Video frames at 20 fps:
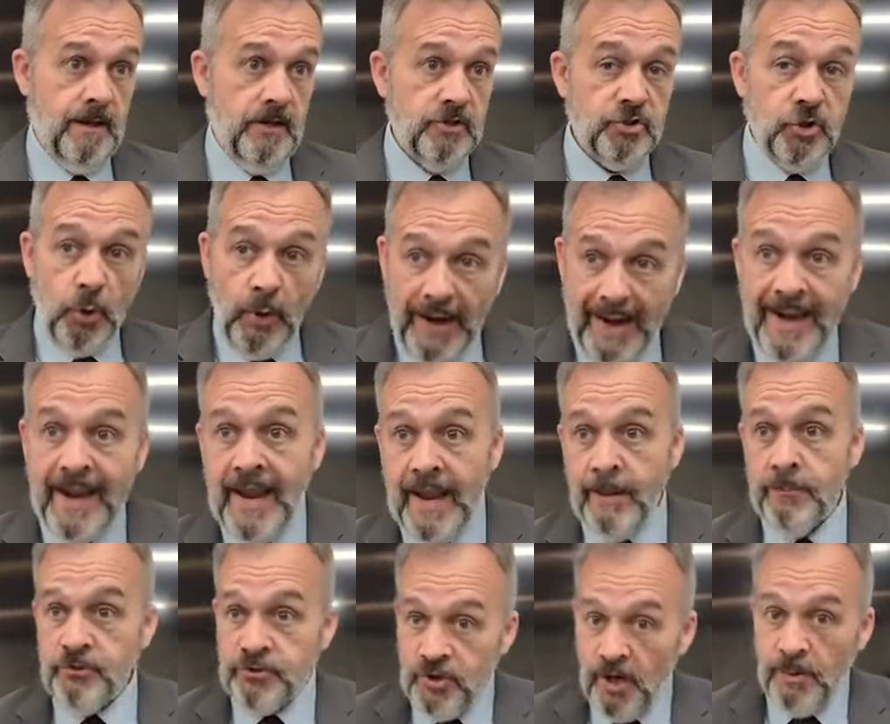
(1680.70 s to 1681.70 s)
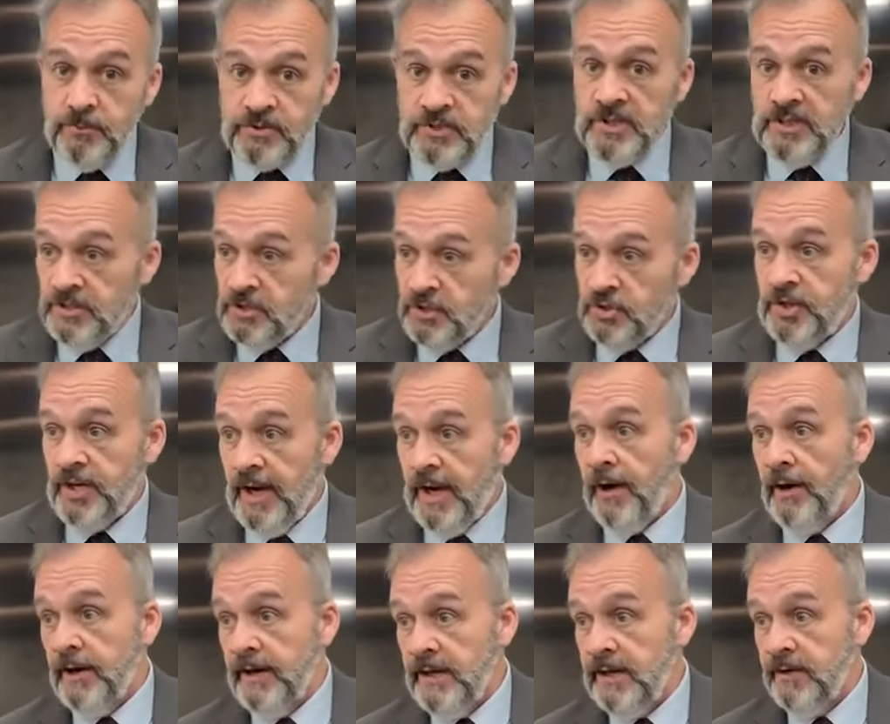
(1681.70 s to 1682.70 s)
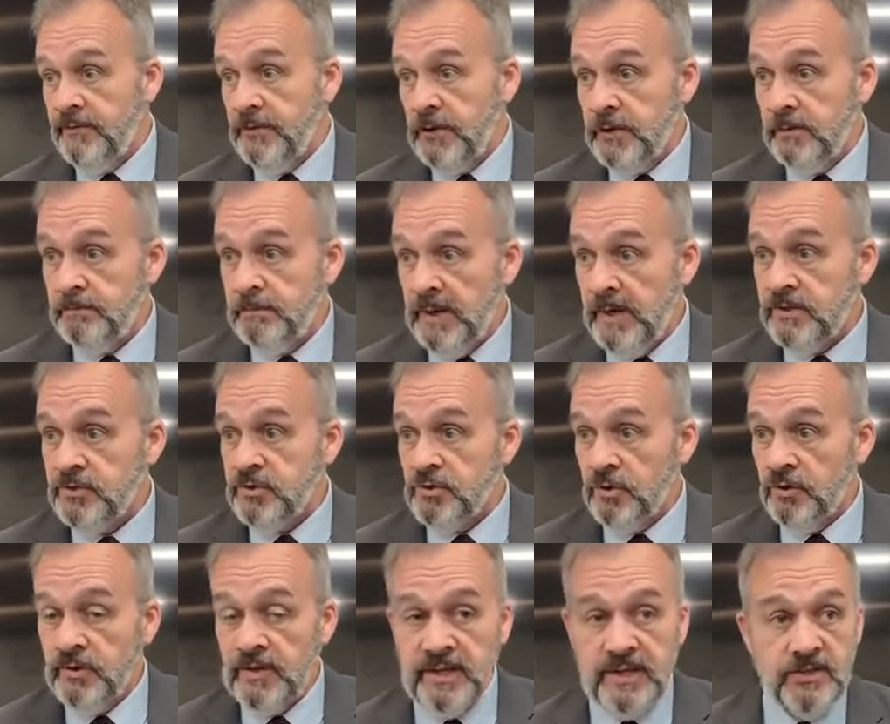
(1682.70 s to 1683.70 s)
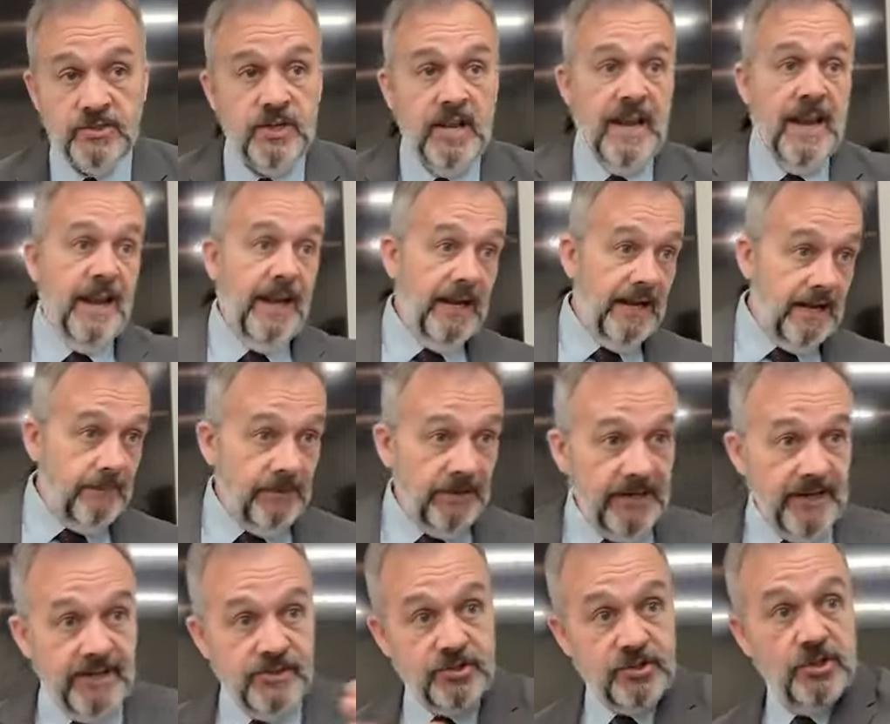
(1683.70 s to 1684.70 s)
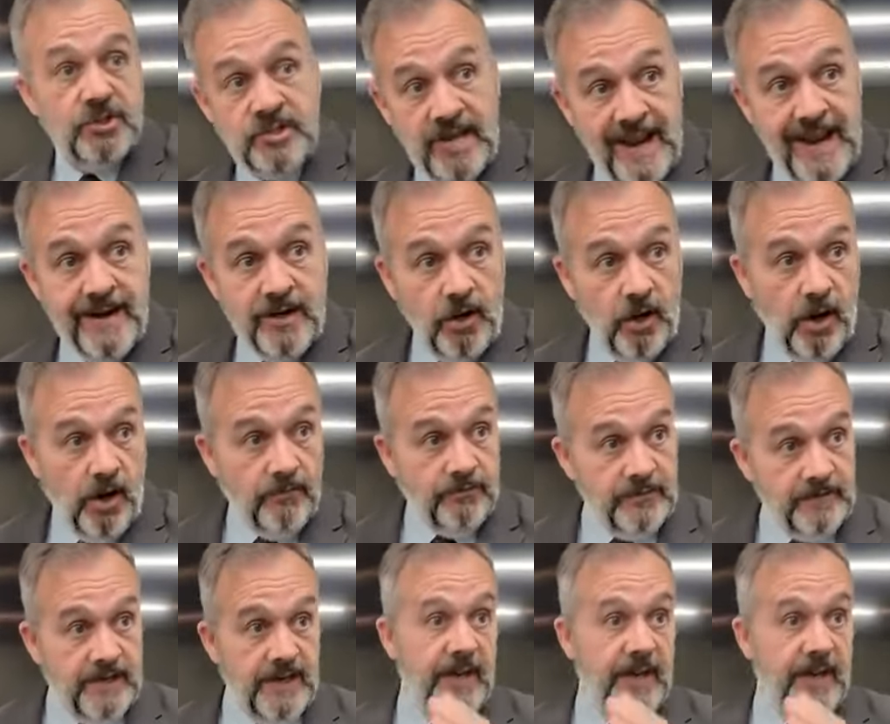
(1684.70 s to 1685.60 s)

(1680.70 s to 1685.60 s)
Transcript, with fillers: So Ahab jumps in his chariot, if you can picture this, and he begins to take off and